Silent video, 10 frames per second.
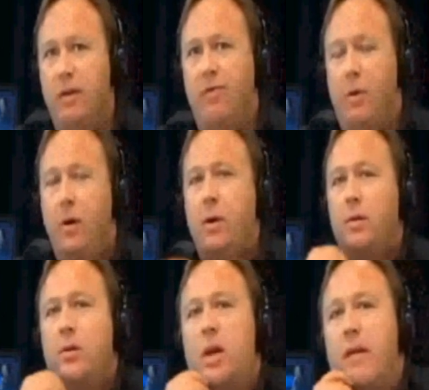
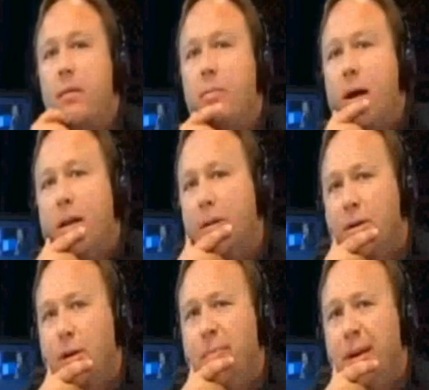California discovered about
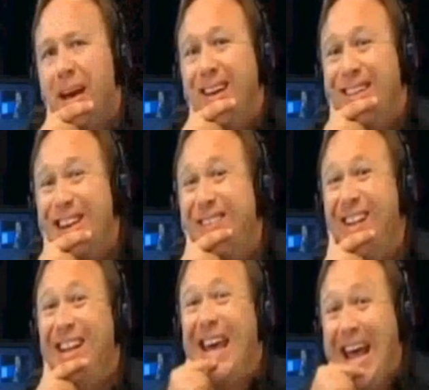the CPS,
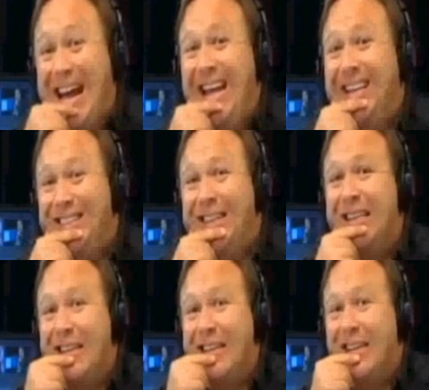even in the 80s?